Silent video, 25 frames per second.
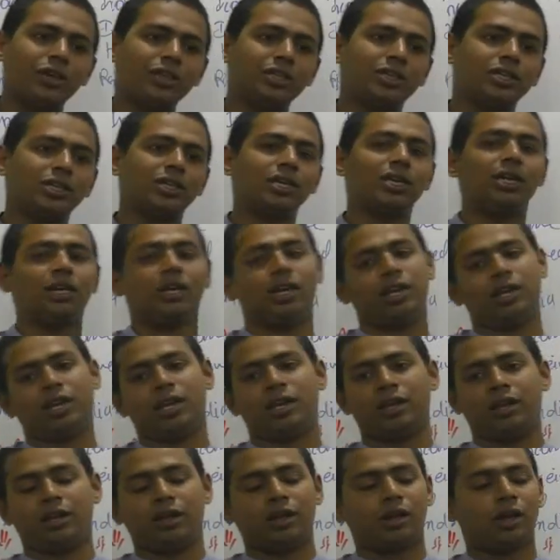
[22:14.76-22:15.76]
is
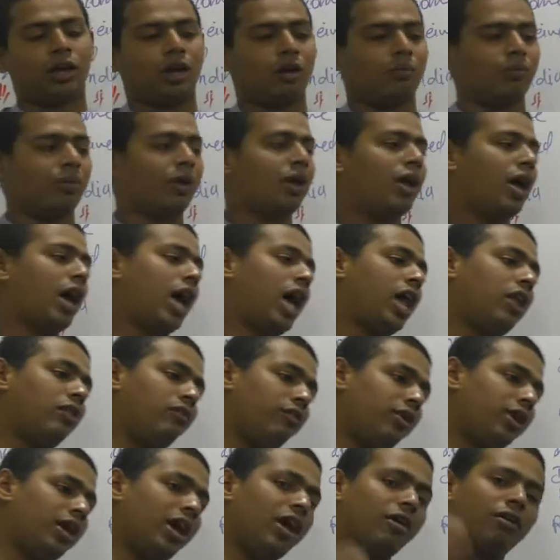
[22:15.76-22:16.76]
Indian income
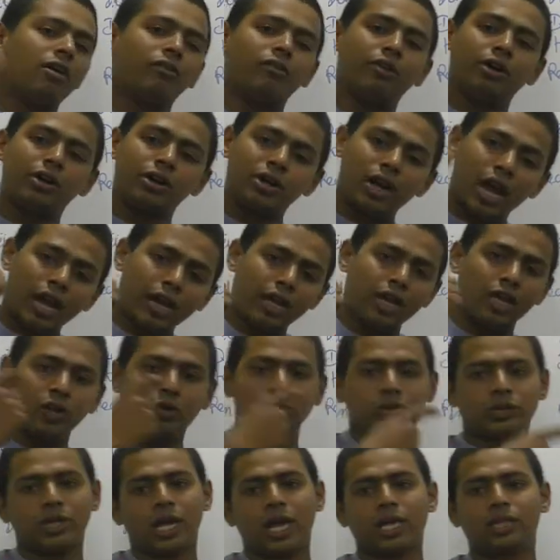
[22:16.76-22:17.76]
and we have our right
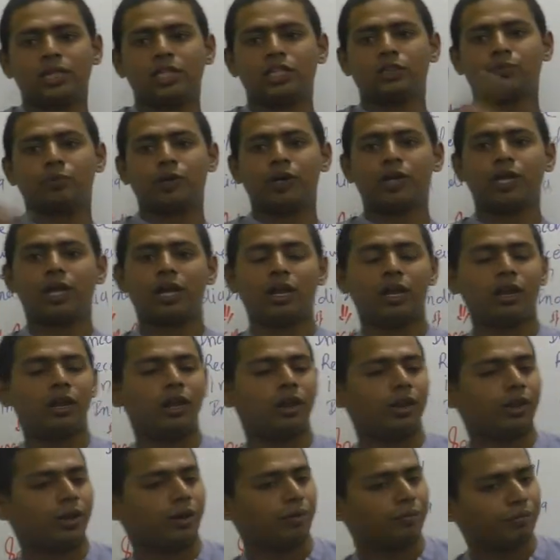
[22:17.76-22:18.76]
to tax this particular
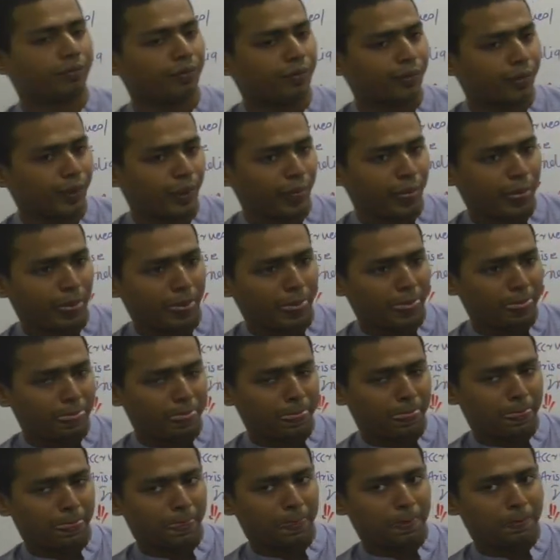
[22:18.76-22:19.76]
income.
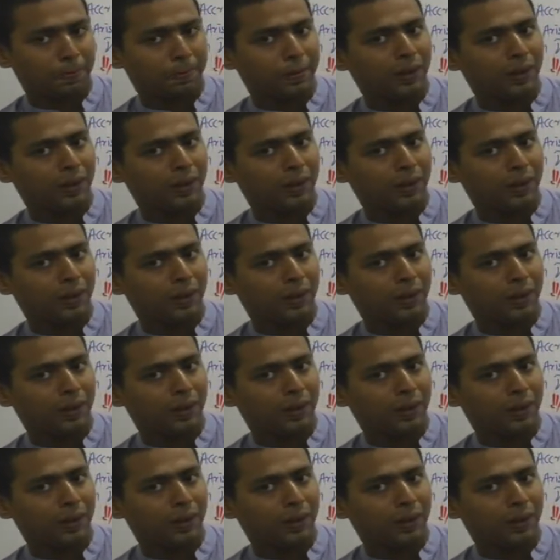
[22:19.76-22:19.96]
Yes.